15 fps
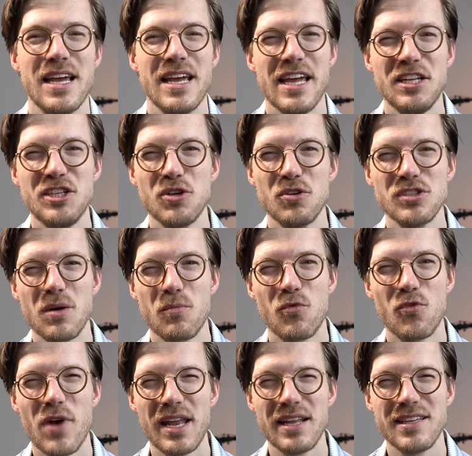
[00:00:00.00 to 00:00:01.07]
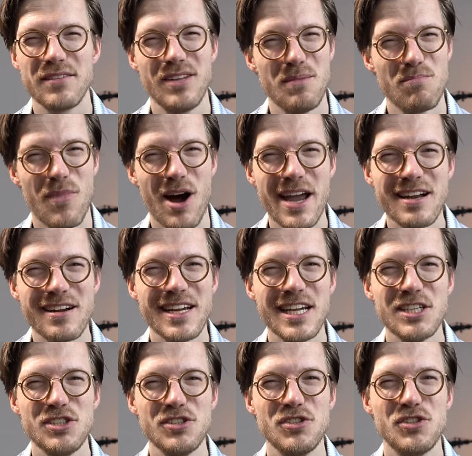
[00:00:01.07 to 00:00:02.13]
It showed some relatively minor
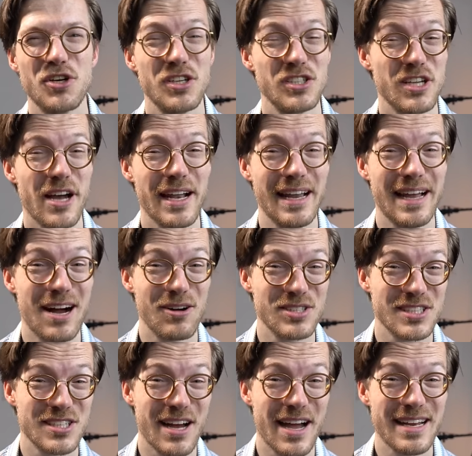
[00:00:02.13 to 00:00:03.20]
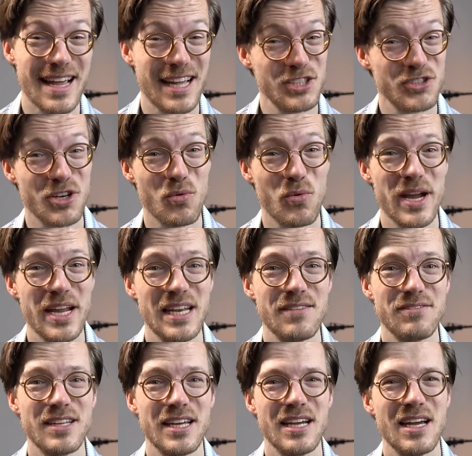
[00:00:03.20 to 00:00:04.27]
issues during cycling outside and during
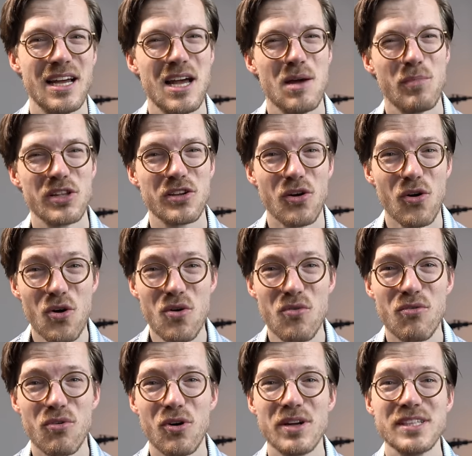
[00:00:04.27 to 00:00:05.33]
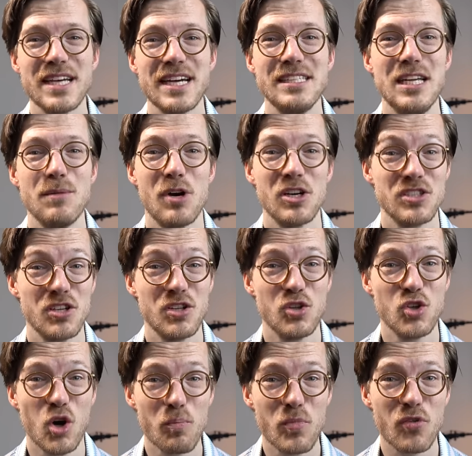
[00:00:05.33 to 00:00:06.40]
weightlifting, but overall it's actually amongst the
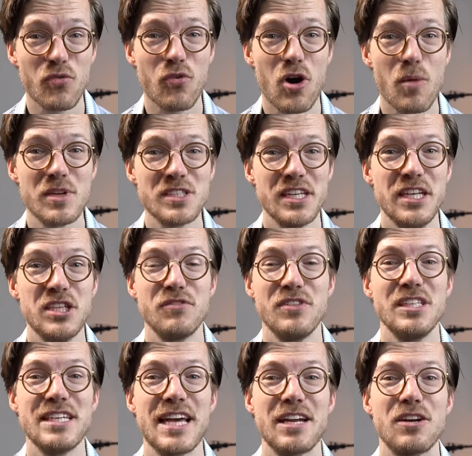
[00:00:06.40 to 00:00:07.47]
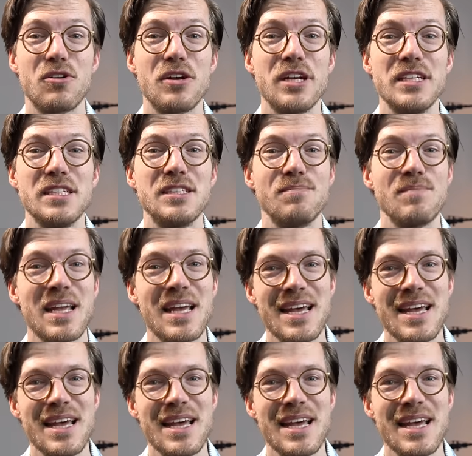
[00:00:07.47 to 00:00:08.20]
top performance in each of these categories.